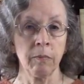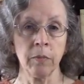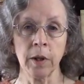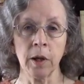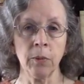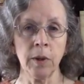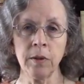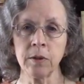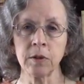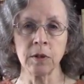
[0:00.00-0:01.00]
But I
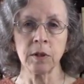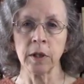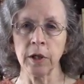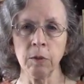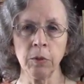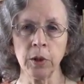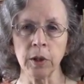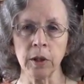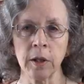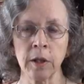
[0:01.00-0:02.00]
read this entire
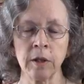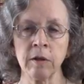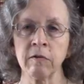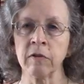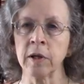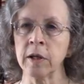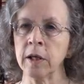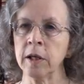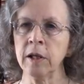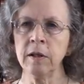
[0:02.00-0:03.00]
book and I didn't find
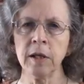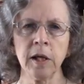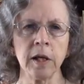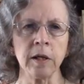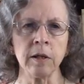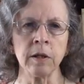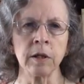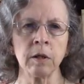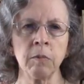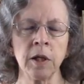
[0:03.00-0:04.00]
anything in it
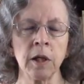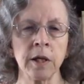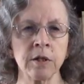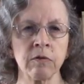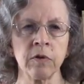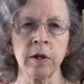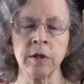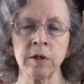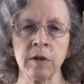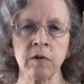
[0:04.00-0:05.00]
that could be classified
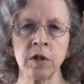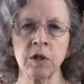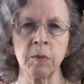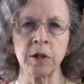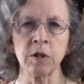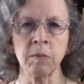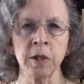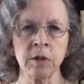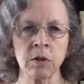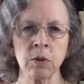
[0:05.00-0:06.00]
as evidence-based
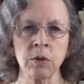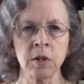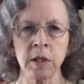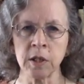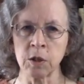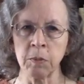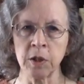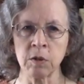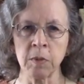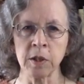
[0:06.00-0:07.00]
medicine or
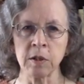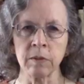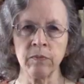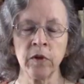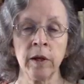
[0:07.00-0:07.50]
science-based medicine.